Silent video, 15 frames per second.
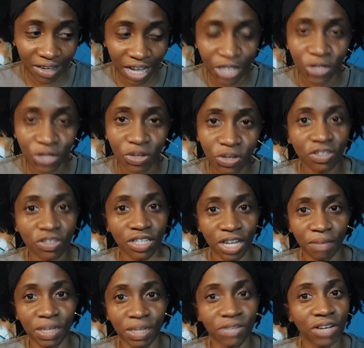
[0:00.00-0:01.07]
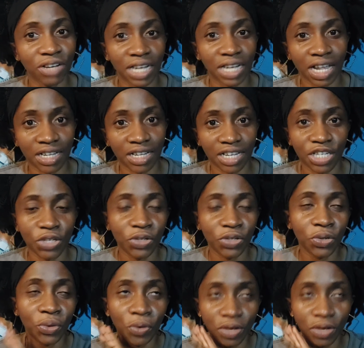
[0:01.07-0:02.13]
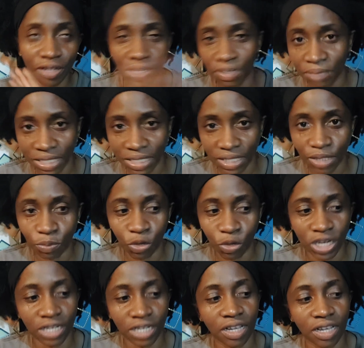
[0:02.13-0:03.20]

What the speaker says: and it's so interesting, my student last night, he totally missed this point.